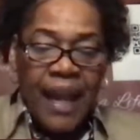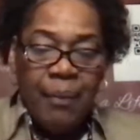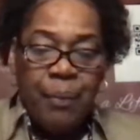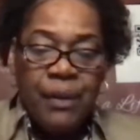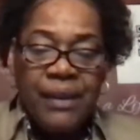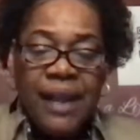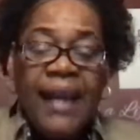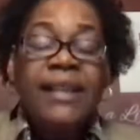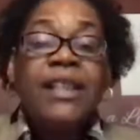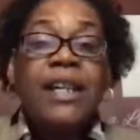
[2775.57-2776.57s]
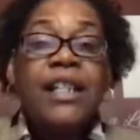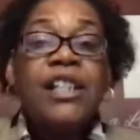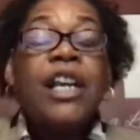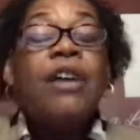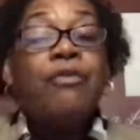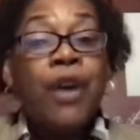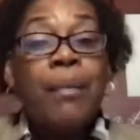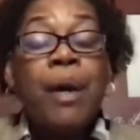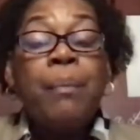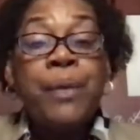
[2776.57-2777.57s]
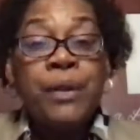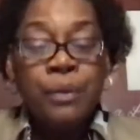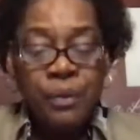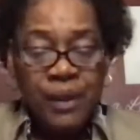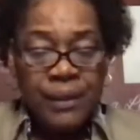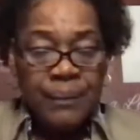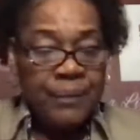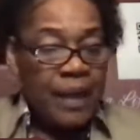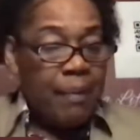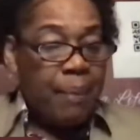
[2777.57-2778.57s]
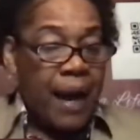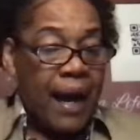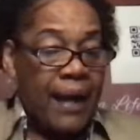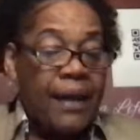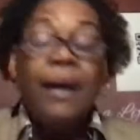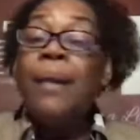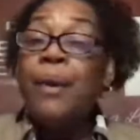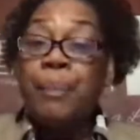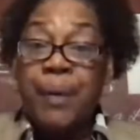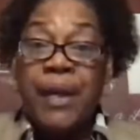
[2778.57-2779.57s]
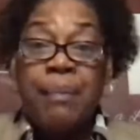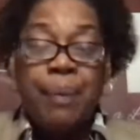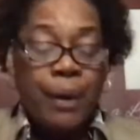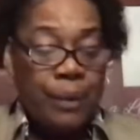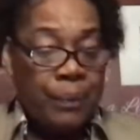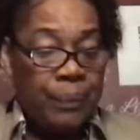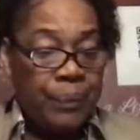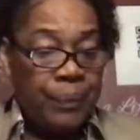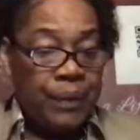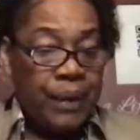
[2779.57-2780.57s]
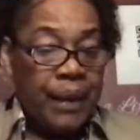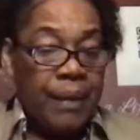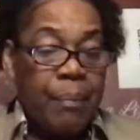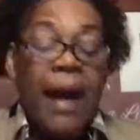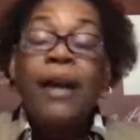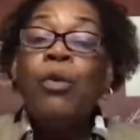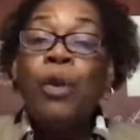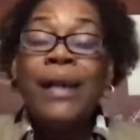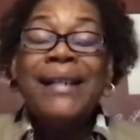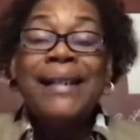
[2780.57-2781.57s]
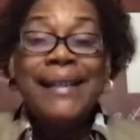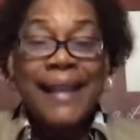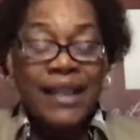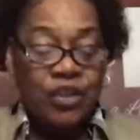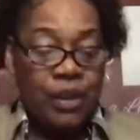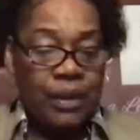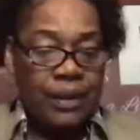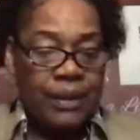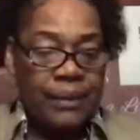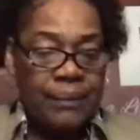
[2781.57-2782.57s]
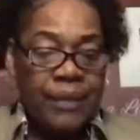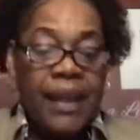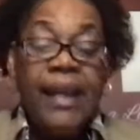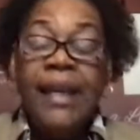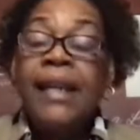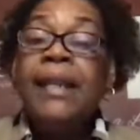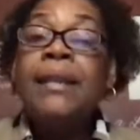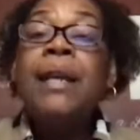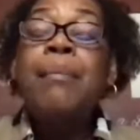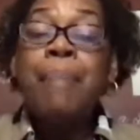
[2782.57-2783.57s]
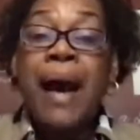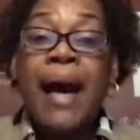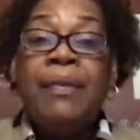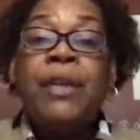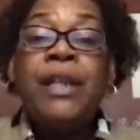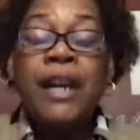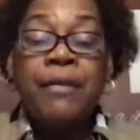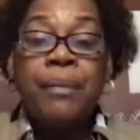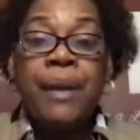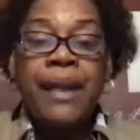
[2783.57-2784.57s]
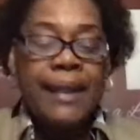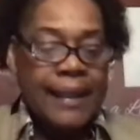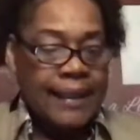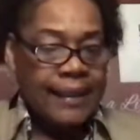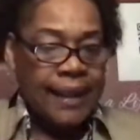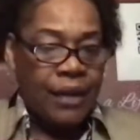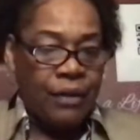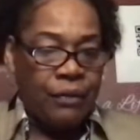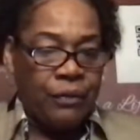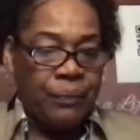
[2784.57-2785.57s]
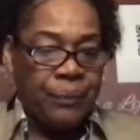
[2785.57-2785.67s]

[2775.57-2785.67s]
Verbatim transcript: and protect us from abuse by other people, by organizations, and by the government itself.